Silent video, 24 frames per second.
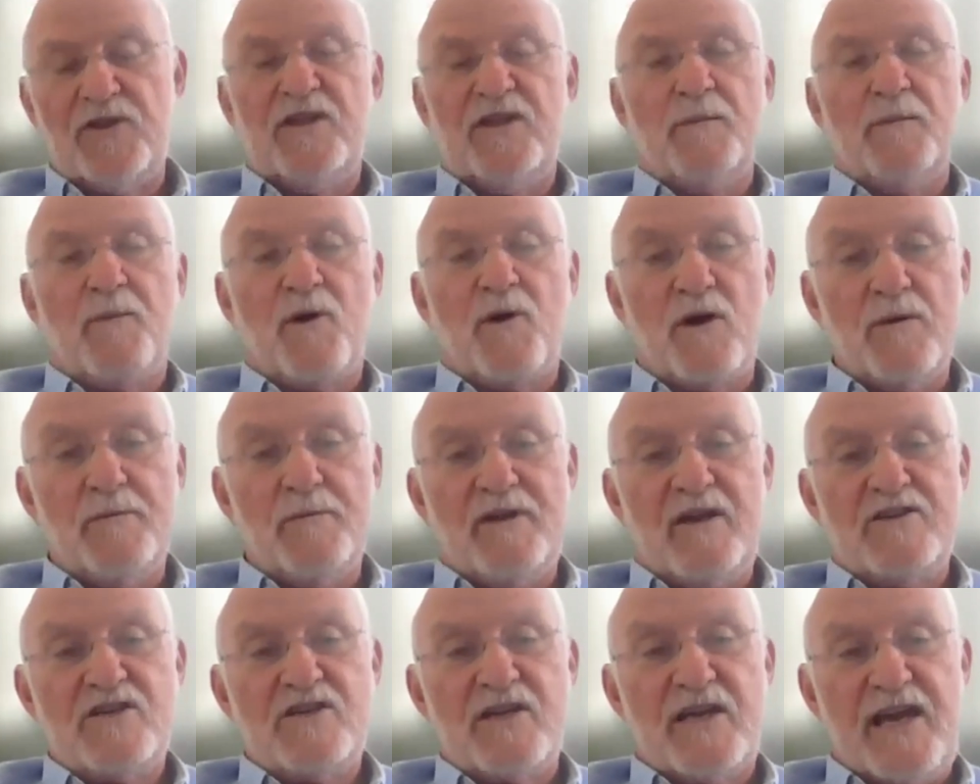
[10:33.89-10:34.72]
and Department
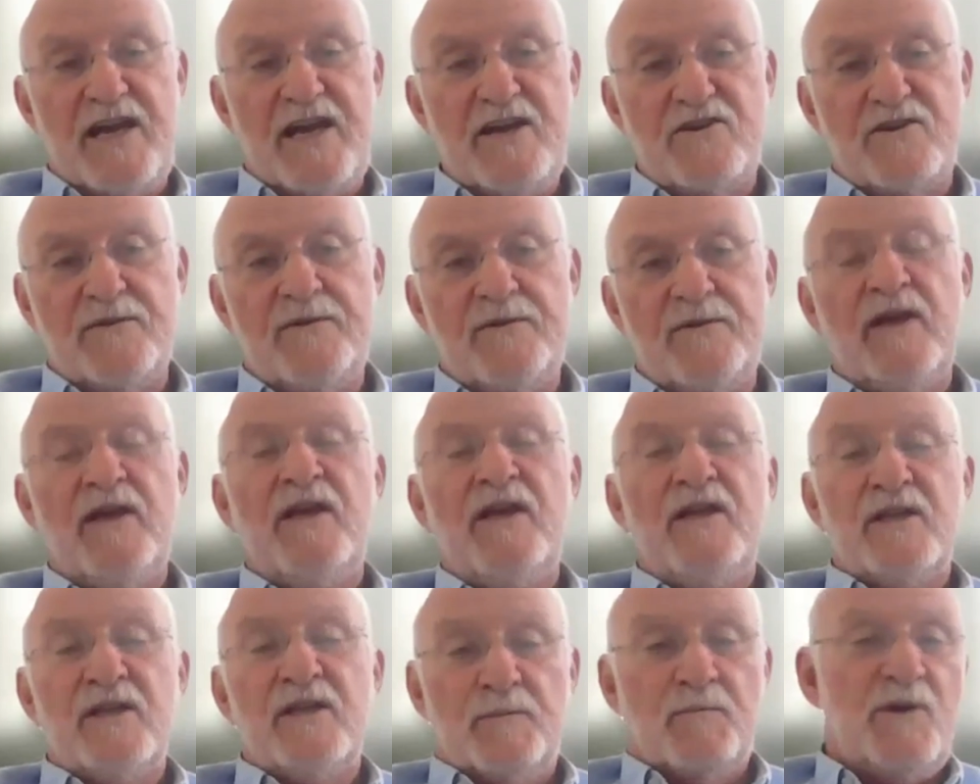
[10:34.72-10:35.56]
of Education
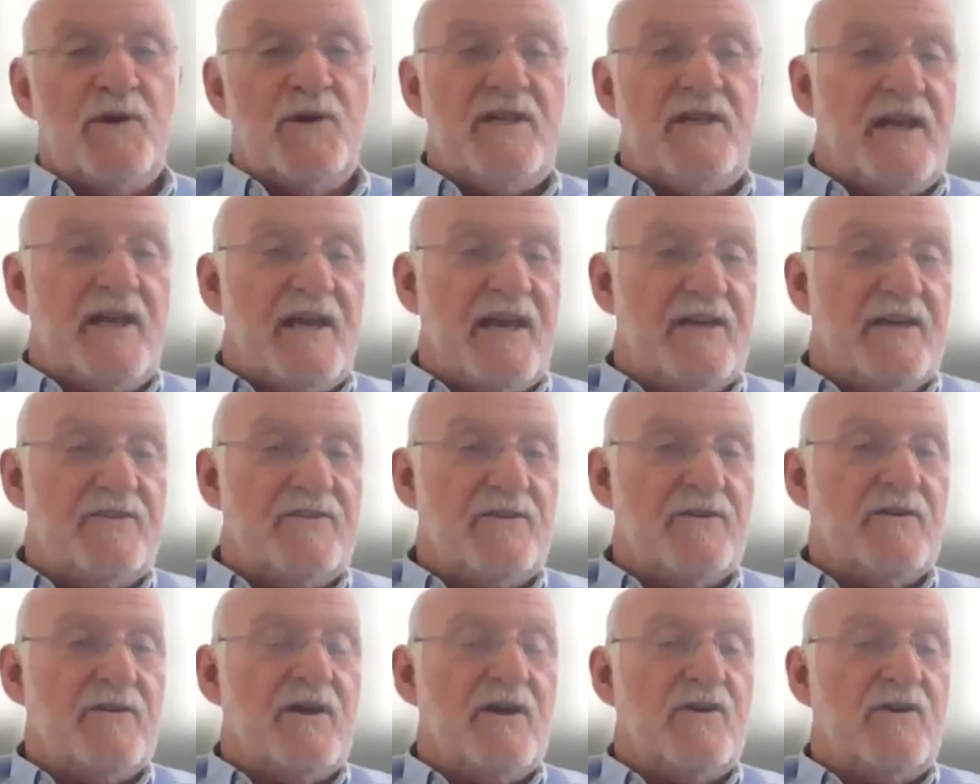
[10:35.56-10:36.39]
to bring
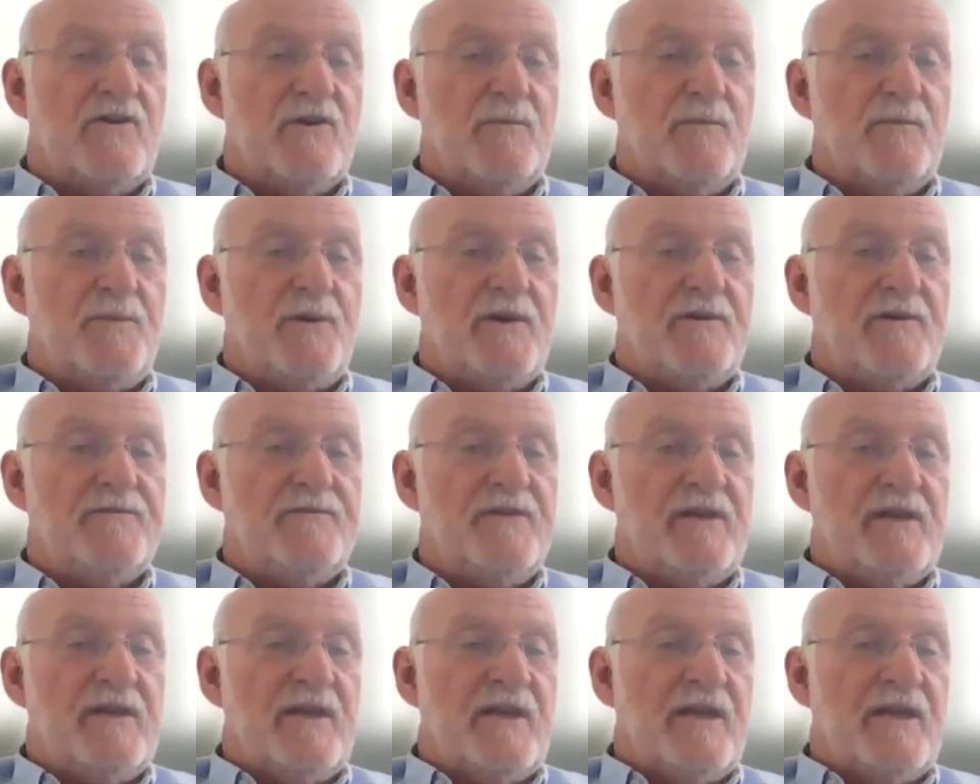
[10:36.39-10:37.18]
together a group of